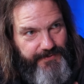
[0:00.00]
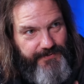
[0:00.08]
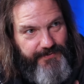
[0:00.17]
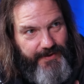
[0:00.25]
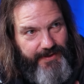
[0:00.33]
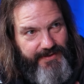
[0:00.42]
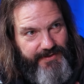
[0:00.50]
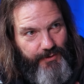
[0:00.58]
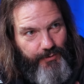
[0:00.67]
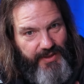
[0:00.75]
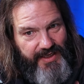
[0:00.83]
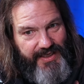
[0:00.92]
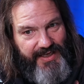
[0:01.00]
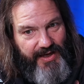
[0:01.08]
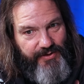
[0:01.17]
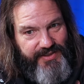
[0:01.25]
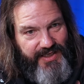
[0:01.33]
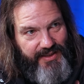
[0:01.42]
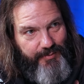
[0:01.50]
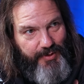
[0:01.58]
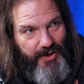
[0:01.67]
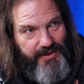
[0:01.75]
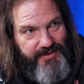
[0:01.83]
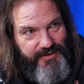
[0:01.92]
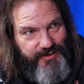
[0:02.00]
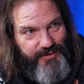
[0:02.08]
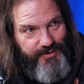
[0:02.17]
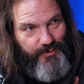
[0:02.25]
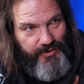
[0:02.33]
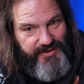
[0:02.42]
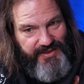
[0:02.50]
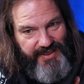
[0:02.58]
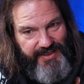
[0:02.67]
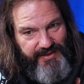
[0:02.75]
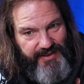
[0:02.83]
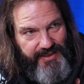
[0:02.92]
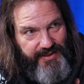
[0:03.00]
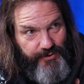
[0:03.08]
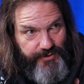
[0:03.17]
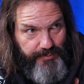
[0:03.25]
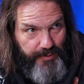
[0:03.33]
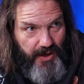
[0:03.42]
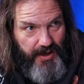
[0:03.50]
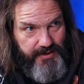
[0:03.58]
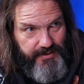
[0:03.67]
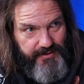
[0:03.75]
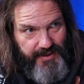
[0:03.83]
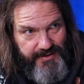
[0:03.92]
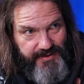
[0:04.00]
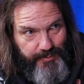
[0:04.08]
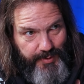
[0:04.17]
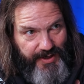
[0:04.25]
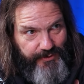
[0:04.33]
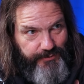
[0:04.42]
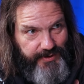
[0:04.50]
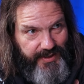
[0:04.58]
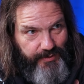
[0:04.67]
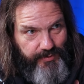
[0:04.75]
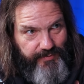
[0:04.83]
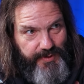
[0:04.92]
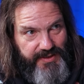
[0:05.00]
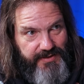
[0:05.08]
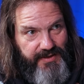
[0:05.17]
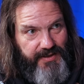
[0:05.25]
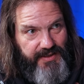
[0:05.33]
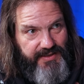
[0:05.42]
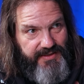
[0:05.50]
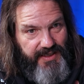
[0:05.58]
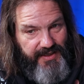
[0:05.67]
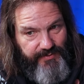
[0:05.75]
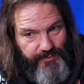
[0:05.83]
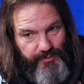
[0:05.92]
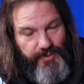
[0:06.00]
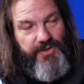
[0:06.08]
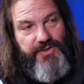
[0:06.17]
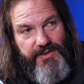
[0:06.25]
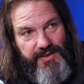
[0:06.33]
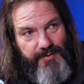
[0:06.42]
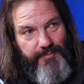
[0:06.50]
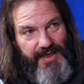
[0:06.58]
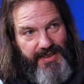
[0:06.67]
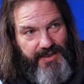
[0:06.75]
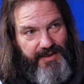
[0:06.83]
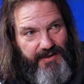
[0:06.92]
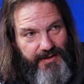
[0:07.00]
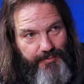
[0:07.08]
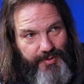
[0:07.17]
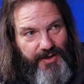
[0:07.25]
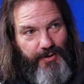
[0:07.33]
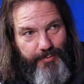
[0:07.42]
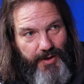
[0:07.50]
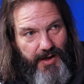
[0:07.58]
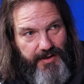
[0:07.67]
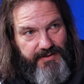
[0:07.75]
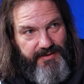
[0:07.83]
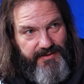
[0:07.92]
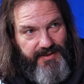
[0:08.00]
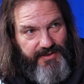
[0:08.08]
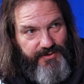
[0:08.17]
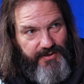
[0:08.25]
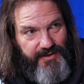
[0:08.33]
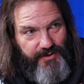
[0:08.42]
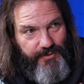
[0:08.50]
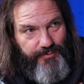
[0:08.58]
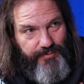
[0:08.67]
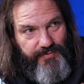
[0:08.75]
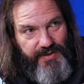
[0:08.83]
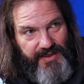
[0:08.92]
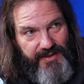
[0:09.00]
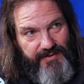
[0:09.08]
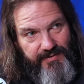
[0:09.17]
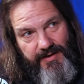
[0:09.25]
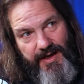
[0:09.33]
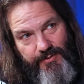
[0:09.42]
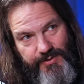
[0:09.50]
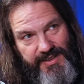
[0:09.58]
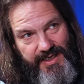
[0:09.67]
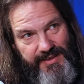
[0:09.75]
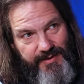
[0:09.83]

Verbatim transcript: Right? So thinking outside the box is just sort of saying, like, there's a box. That's mm-hmm. the boundary that we've been stuck inside of. And we're just going to make a bigger box, essentially, or think outside the